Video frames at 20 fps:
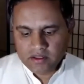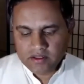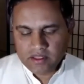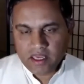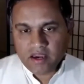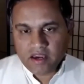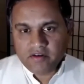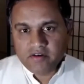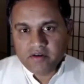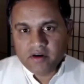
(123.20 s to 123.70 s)

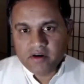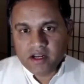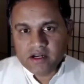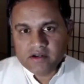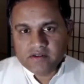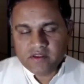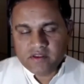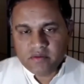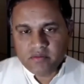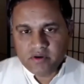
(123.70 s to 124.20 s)
They have
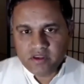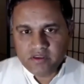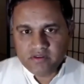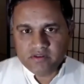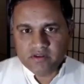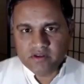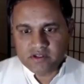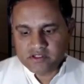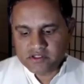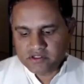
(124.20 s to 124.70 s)
done some
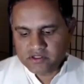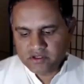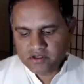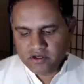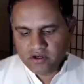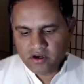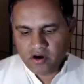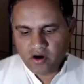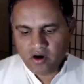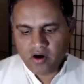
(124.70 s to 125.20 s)
research
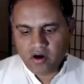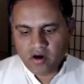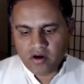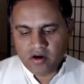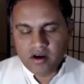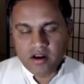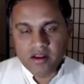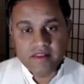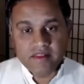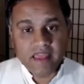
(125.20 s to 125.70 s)

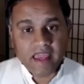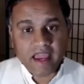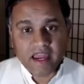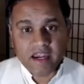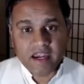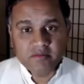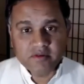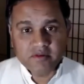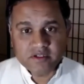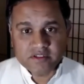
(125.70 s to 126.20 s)
on the
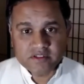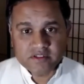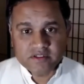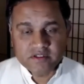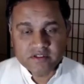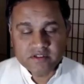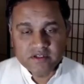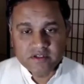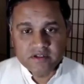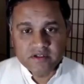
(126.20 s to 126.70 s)

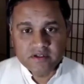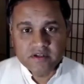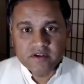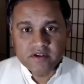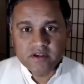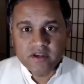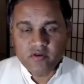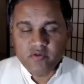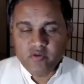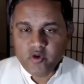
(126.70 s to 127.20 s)
animals,
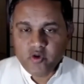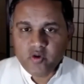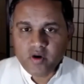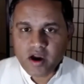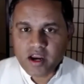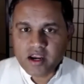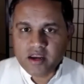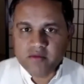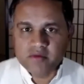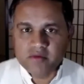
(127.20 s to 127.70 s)
a few
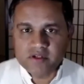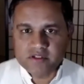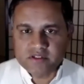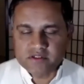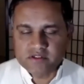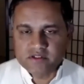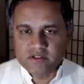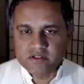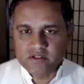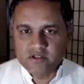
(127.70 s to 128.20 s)

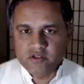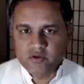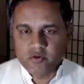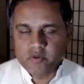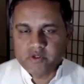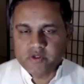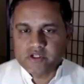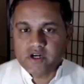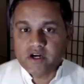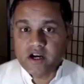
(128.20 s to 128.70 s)
animals
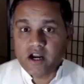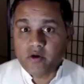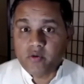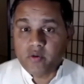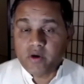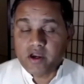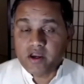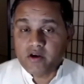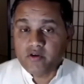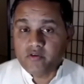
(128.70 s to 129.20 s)
which are
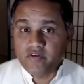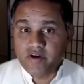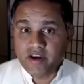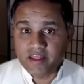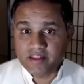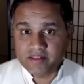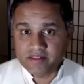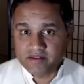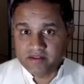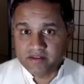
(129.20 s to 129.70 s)
aware of
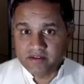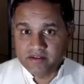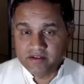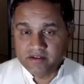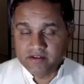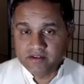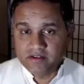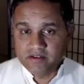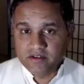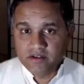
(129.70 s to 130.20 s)
death,
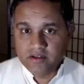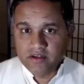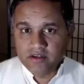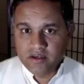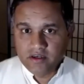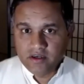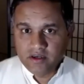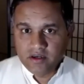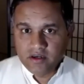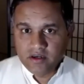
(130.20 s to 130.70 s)

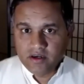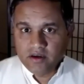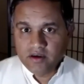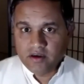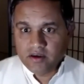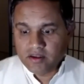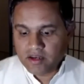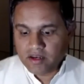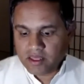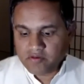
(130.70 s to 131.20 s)

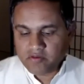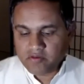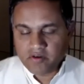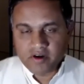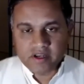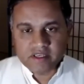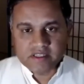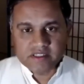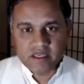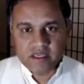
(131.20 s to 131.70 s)
like
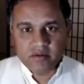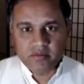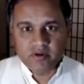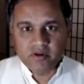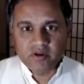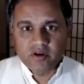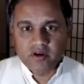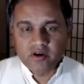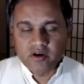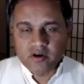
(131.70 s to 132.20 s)
for
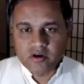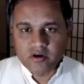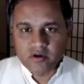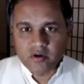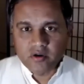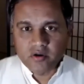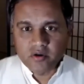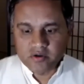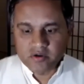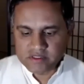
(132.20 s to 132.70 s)
example,
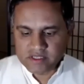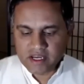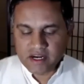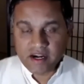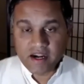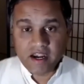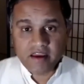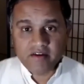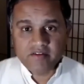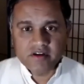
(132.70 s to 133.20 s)
crows
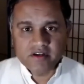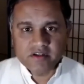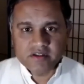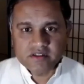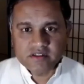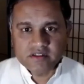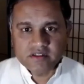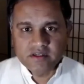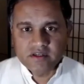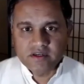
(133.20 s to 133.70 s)
and
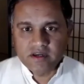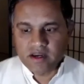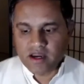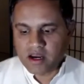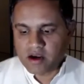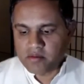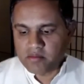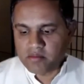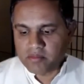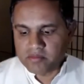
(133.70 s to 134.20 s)
ravens
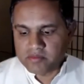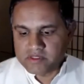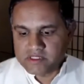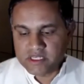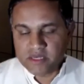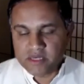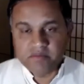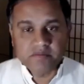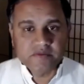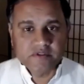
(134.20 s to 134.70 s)
and
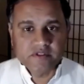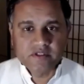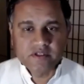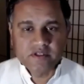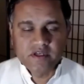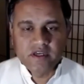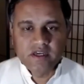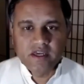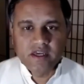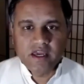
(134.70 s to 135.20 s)

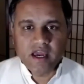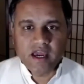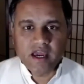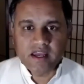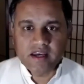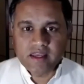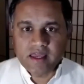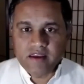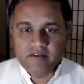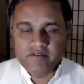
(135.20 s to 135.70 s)
chimps
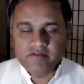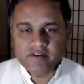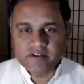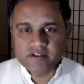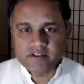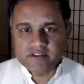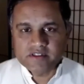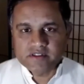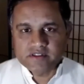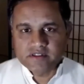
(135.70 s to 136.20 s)
and
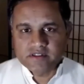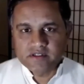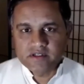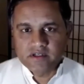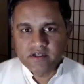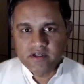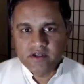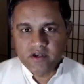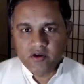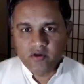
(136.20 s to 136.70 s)
elephants.
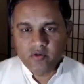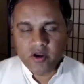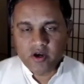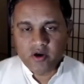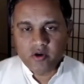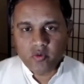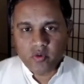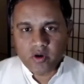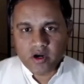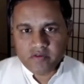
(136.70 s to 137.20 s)

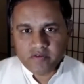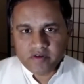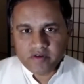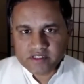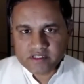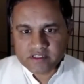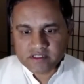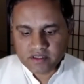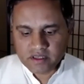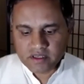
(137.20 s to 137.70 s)
When one of
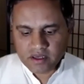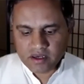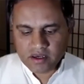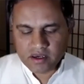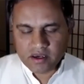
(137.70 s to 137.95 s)
its